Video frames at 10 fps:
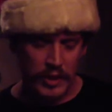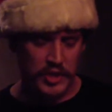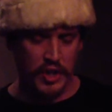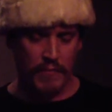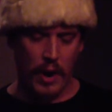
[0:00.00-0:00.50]
he
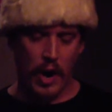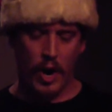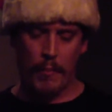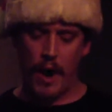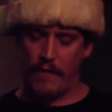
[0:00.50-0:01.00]
shoved my
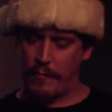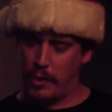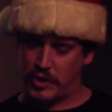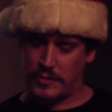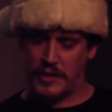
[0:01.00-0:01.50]
arm off and
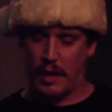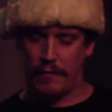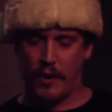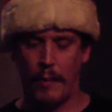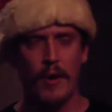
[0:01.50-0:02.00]
pushed
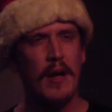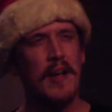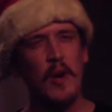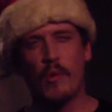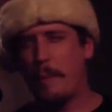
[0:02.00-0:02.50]
himself up.
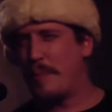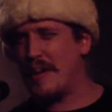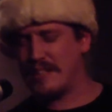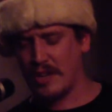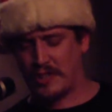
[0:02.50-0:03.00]
Quit
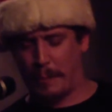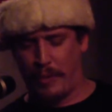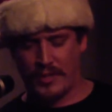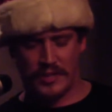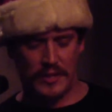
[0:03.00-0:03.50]
being such a
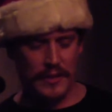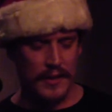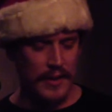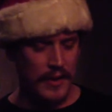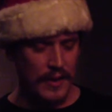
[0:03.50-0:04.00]
pussy.
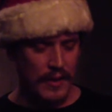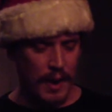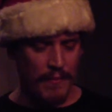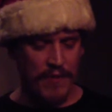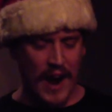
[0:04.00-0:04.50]

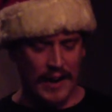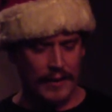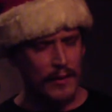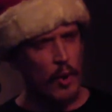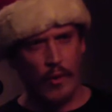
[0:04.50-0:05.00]
I'm
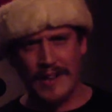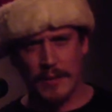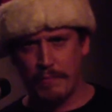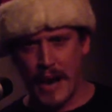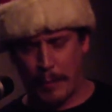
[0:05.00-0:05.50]
fine. He'll grade
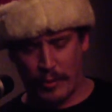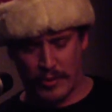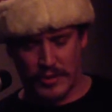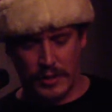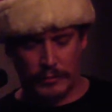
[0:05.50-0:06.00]
some papers
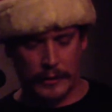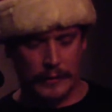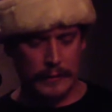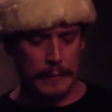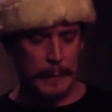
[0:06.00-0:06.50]
or something.
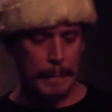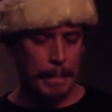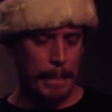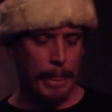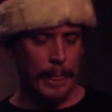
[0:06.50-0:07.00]

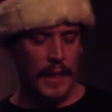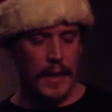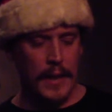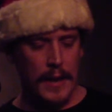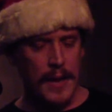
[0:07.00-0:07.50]

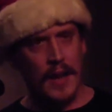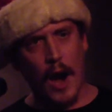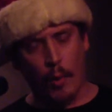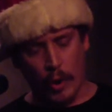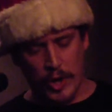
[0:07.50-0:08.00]
It
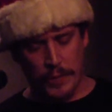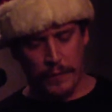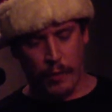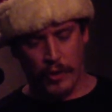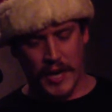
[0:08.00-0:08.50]
got worse
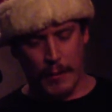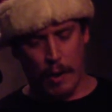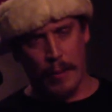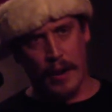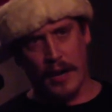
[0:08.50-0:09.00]
before
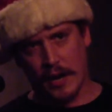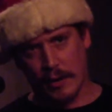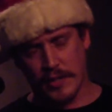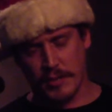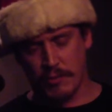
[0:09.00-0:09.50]
chemo, but I hear
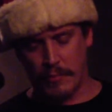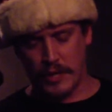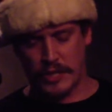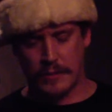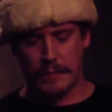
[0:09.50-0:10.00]
he's in
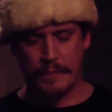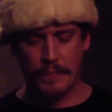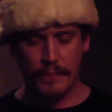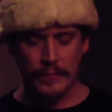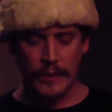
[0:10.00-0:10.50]
remission.
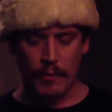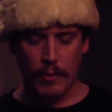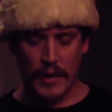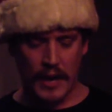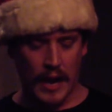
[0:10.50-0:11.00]

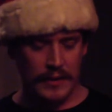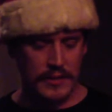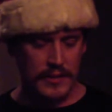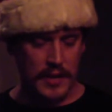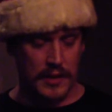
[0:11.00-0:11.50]
When he got
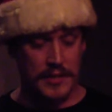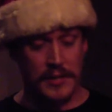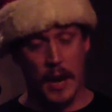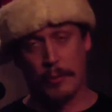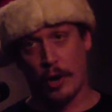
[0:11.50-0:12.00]
sick, he
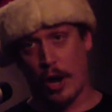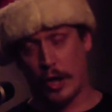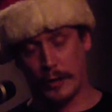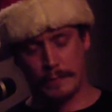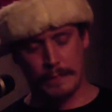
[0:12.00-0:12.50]
stopped
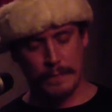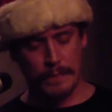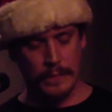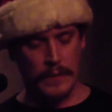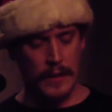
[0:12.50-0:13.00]
calling.
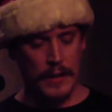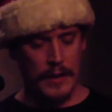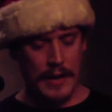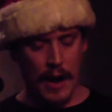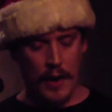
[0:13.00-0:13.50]

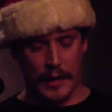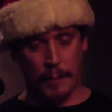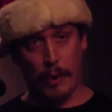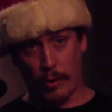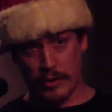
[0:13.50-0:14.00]
Now I
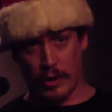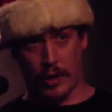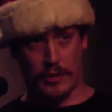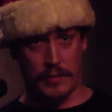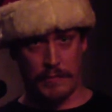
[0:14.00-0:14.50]
get
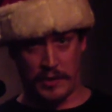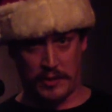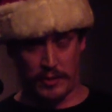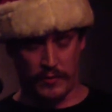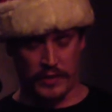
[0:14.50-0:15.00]
postcards and
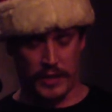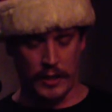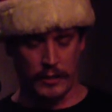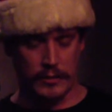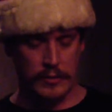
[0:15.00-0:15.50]
pictures of his
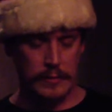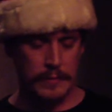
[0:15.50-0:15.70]
kills.